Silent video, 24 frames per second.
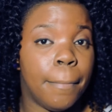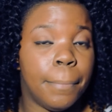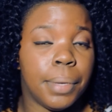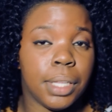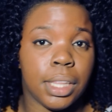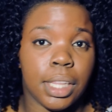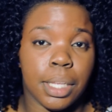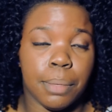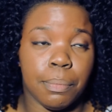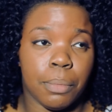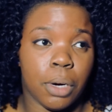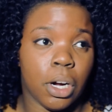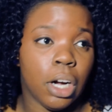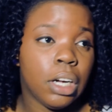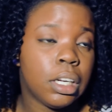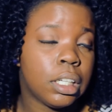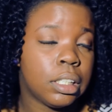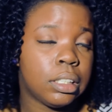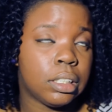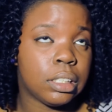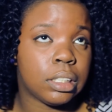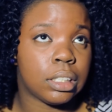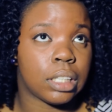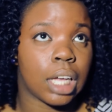But then
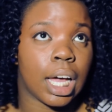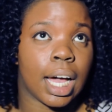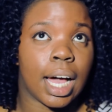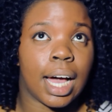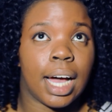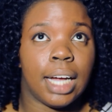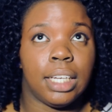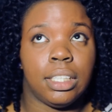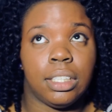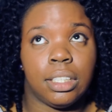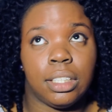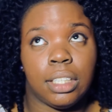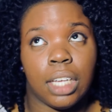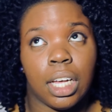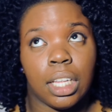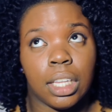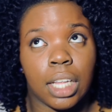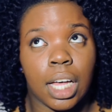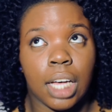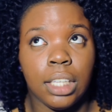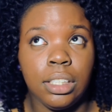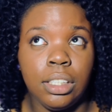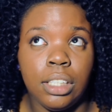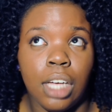Marcus is like, I did
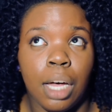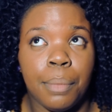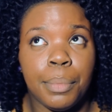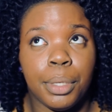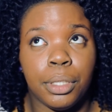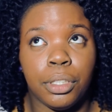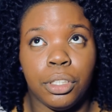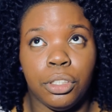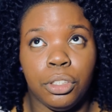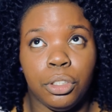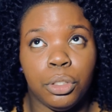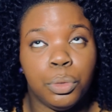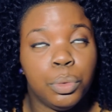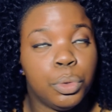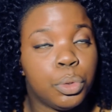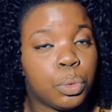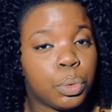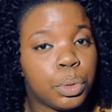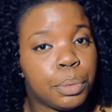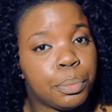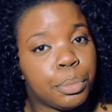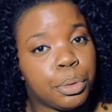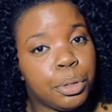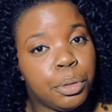that last time and then you was
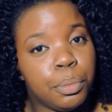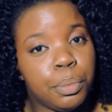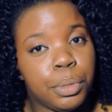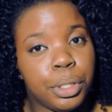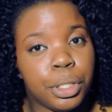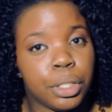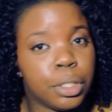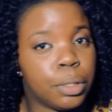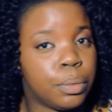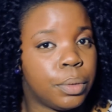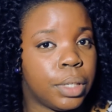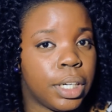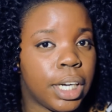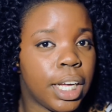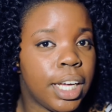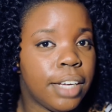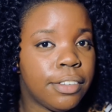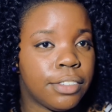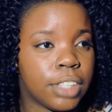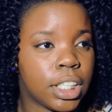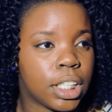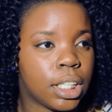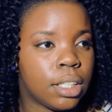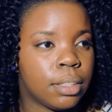with Booby or
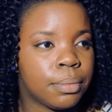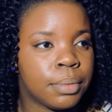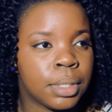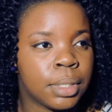whatever.